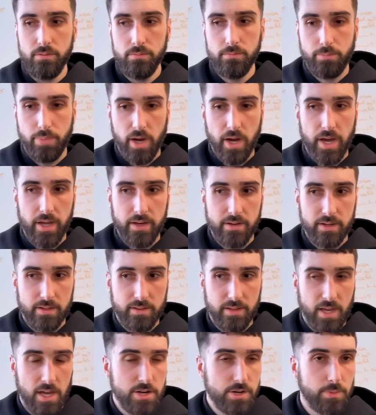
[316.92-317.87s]
But
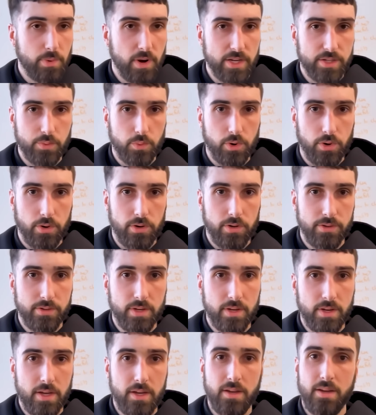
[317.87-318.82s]
in the enterprise world,
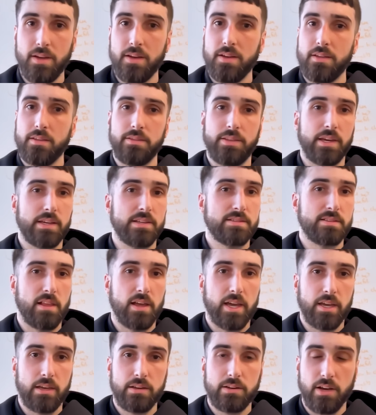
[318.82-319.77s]
things
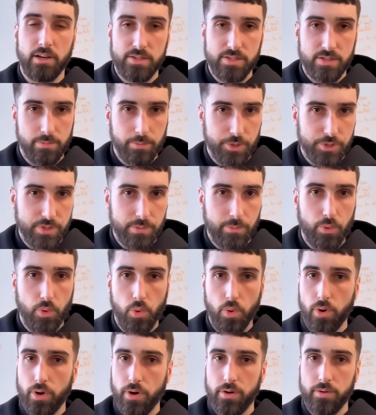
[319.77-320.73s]
like customer
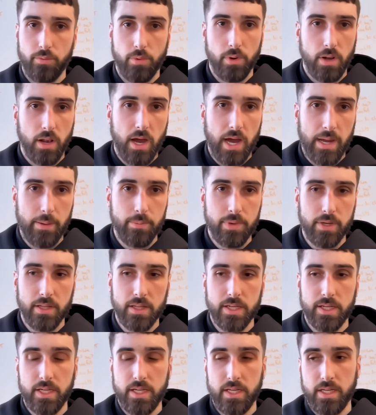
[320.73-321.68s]
support,
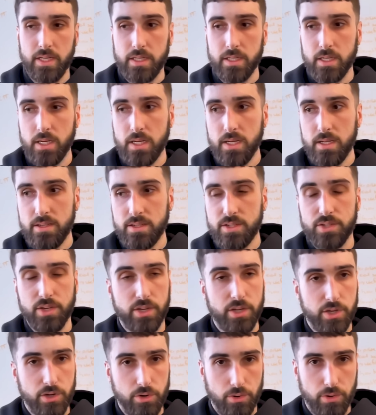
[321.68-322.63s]
reliability,
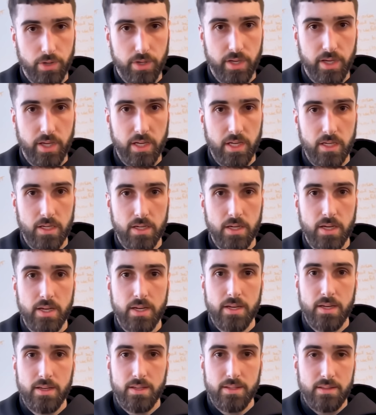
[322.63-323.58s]
security,
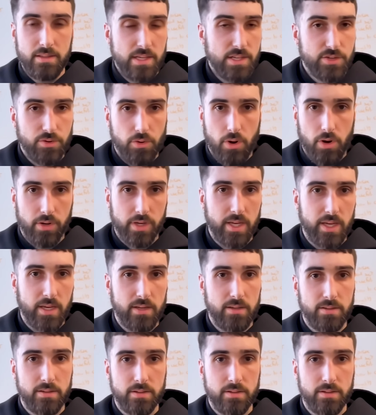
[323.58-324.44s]
these are all key.